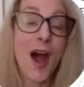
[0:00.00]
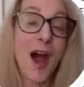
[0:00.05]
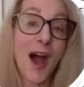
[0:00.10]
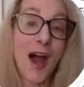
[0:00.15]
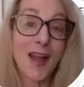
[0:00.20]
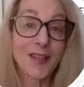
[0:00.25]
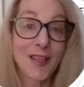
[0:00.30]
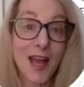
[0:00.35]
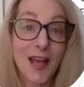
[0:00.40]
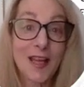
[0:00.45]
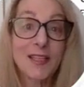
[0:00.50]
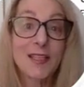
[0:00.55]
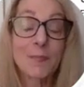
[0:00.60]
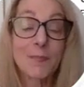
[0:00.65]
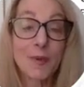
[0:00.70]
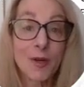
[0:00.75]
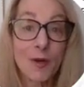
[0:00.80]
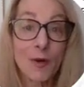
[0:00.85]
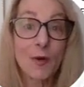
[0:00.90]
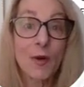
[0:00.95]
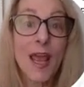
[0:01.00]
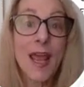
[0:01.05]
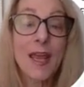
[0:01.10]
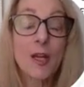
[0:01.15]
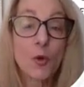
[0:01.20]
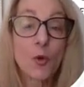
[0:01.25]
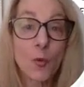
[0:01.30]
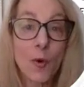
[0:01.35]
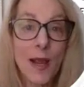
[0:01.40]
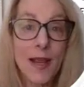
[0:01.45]
I like to build a
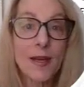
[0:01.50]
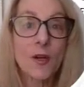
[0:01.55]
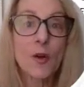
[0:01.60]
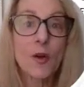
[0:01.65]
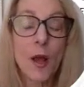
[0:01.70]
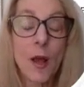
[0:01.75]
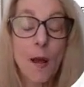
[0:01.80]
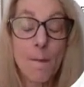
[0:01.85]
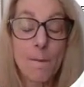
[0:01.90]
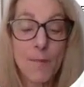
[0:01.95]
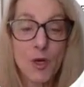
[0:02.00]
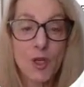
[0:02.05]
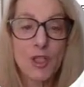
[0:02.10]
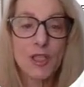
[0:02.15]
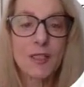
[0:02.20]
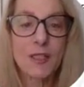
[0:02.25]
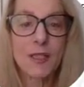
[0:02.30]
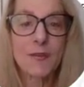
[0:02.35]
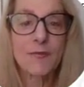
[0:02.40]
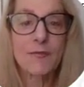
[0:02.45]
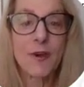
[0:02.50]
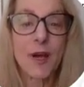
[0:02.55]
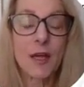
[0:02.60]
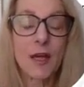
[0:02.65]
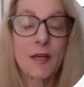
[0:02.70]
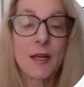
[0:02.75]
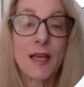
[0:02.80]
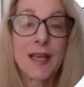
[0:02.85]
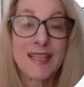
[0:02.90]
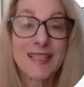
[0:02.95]
greater emergency
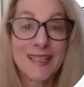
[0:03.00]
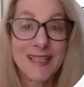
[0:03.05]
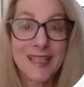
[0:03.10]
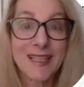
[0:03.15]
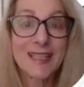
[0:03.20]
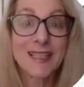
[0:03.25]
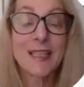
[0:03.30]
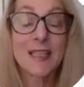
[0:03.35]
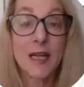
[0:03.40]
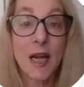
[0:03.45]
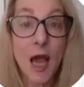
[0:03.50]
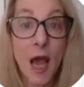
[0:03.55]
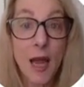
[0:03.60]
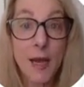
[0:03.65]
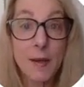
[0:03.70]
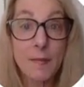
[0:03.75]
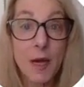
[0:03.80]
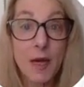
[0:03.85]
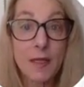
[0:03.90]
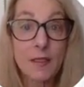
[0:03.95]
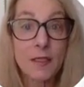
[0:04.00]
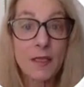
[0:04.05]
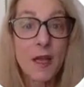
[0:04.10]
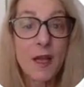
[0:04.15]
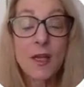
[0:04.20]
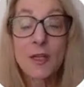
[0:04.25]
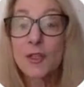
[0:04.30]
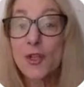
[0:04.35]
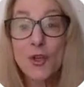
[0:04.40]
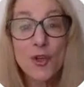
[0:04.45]
fund, 6 to 9 months,
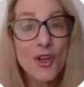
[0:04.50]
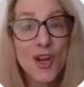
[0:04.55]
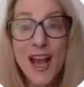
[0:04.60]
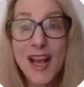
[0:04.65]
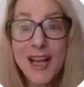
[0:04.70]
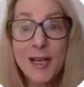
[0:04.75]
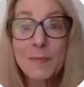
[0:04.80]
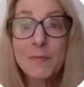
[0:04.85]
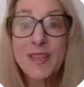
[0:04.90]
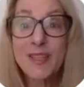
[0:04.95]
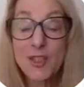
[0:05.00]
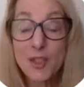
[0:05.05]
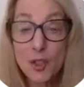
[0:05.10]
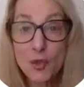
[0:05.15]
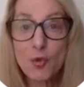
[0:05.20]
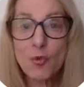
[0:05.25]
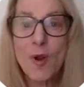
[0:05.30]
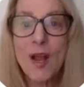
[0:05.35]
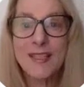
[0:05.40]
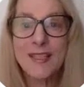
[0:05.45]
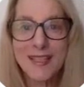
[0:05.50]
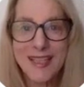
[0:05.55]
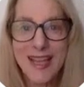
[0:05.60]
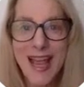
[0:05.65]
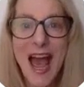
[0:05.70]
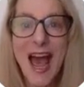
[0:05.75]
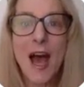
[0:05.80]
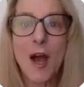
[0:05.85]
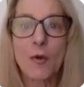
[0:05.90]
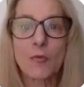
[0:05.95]
so you're not going to be stressed
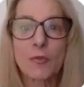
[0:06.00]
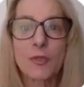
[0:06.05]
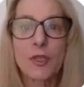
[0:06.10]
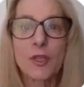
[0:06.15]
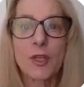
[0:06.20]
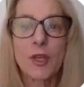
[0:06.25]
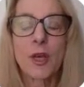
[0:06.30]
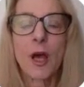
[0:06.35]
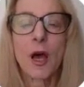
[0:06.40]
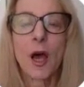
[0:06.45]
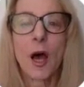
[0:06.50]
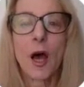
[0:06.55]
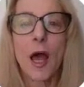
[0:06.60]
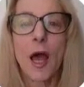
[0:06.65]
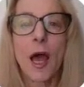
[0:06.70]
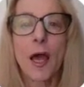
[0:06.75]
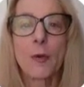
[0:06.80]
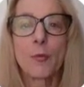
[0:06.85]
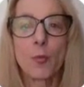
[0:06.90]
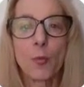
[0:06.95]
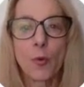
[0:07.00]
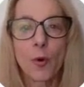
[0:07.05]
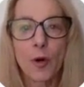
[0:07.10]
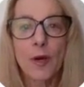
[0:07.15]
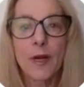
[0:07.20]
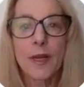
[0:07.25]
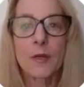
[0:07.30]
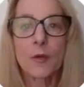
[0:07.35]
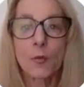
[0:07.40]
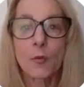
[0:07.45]
out and
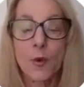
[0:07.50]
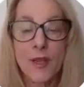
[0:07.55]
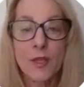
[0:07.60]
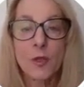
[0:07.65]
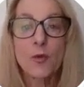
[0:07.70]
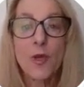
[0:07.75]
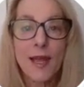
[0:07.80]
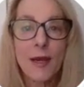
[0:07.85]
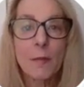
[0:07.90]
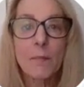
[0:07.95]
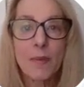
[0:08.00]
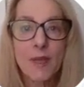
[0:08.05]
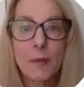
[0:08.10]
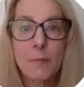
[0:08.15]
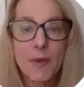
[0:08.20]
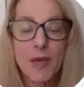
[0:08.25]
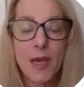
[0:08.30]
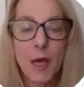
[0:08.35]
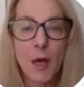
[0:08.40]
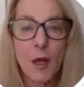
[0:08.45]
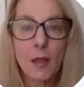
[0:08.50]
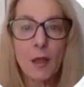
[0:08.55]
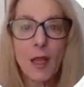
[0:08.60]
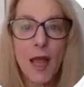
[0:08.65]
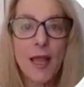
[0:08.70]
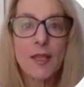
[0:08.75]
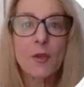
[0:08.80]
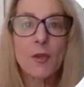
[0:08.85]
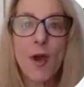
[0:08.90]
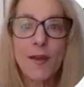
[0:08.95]
worried when you get a big bill
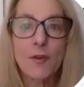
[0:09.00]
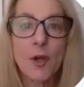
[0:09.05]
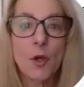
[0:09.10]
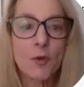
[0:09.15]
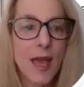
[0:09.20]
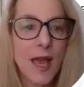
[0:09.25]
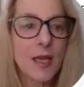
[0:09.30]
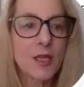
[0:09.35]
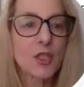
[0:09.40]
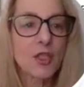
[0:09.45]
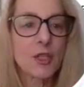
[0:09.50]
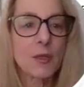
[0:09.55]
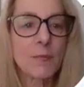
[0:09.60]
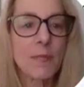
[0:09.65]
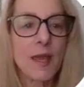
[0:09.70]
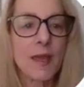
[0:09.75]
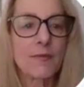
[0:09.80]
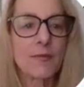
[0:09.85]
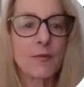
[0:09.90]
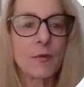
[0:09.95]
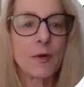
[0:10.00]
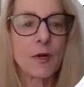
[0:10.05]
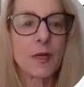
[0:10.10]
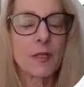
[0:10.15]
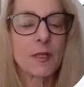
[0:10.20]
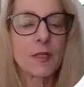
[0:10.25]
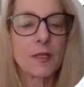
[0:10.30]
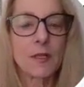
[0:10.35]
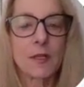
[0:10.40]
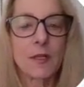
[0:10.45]
and you have no cash to pay for
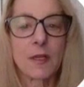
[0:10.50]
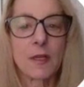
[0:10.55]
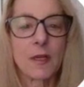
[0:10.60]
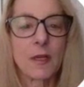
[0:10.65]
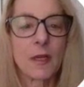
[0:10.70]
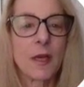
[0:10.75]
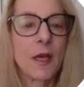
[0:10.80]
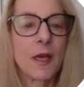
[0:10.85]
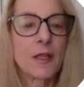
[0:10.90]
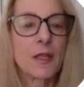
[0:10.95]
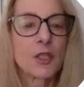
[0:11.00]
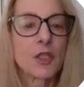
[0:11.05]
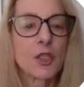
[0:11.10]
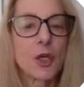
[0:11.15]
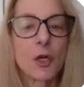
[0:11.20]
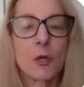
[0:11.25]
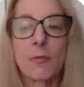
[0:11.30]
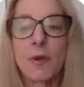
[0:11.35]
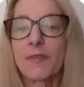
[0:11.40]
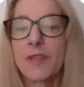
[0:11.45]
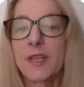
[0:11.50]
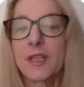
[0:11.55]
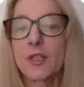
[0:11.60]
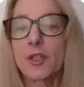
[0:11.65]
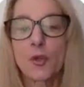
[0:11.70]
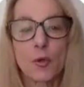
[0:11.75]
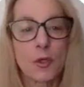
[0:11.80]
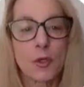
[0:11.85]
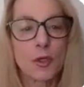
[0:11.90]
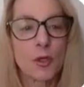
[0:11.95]
it. The term of these
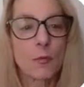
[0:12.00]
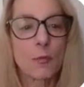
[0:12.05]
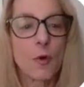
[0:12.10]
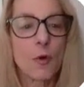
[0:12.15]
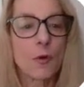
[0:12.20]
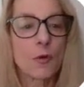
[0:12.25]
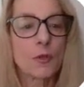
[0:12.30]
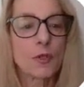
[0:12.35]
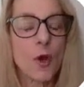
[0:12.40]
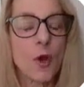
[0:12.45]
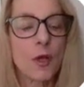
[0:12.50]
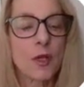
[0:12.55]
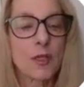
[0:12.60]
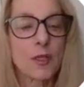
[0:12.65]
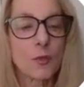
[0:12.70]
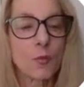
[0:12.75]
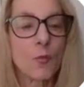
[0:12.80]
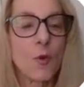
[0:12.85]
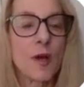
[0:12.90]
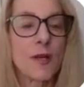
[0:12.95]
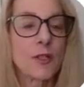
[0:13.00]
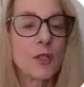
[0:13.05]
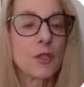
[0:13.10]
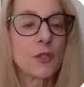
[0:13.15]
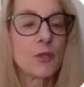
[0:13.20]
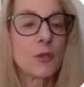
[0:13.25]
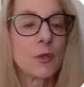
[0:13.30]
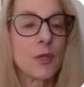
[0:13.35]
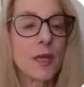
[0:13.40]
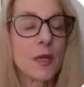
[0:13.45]
short-term goals is 1 to
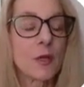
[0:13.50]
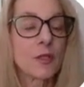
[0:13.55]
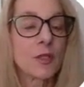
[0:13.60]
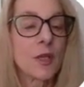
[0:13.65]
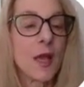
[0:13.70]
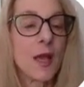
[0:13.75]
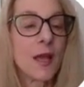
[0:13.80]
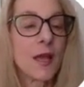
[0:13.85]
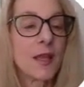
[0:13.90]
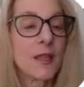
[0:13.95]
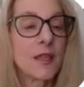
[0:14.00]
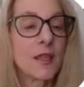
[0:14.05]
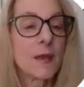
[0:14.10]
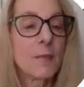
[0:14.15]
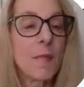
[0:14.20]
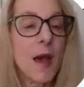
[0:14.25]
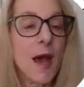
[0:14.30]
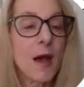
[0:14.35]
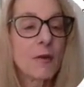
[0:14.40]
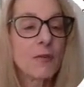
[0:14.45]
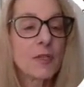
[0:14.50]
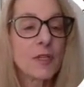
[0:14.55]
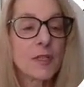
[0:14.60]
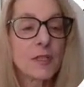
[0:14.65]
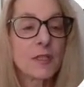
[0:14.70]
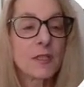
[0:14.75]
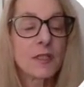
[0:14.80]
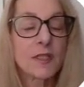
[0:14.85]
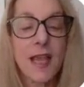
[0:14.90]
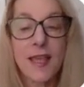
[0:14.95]
2 years. The amount
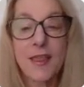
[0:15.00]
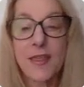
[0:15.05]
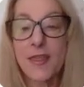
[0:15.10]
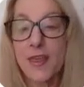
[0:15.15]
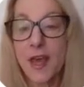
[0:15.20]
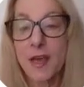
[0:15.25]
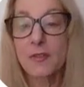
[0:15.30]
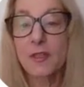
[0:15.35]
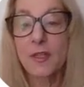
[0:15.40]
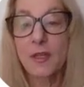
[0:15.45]
is $10,000.